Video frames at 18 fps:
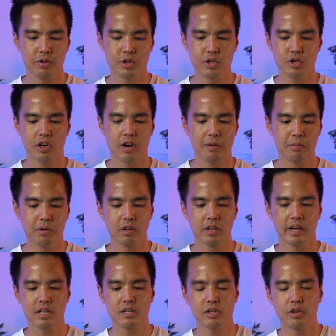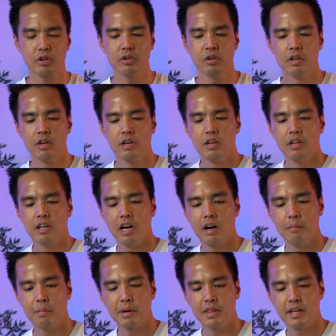or a tripod like so.
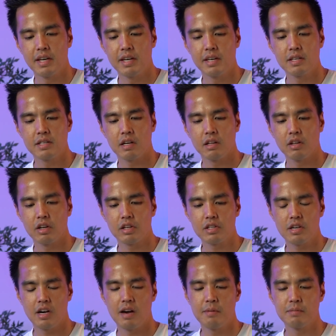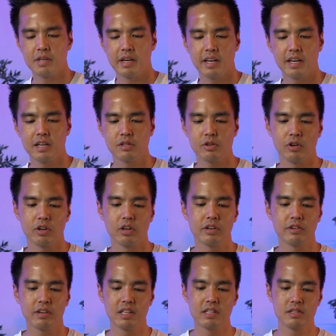But there's a lot of times, I guess, or a
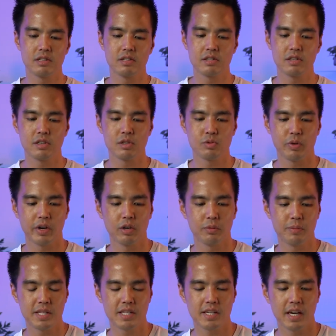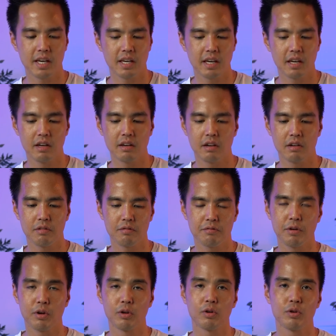lot of instances where you'll be taking
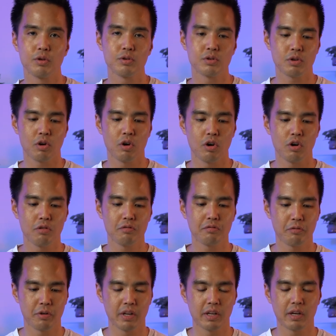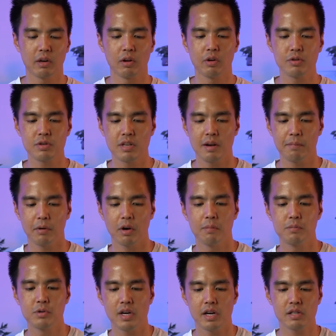photos of really close-up
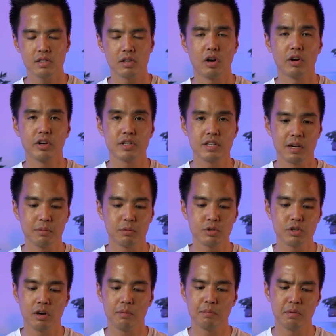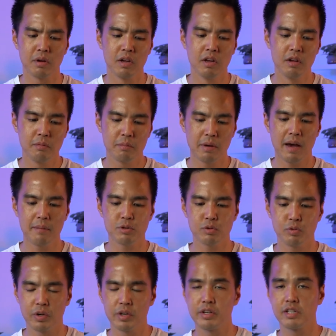objects on a tabletop,
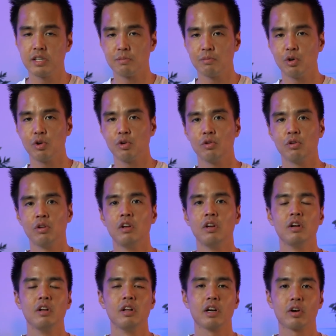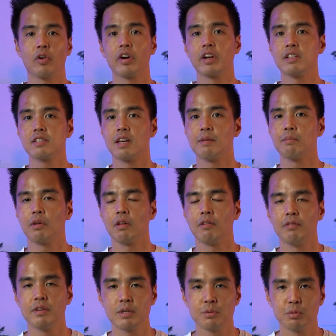perhaps really small. A great example
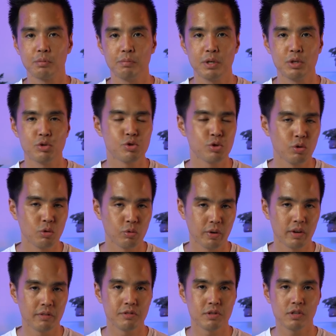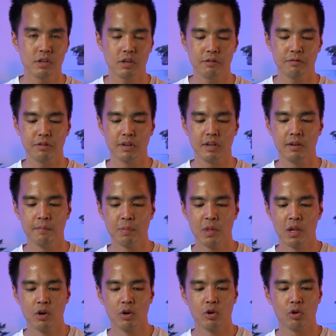of this would be jewelry photography,
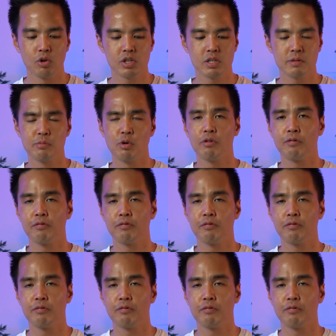or small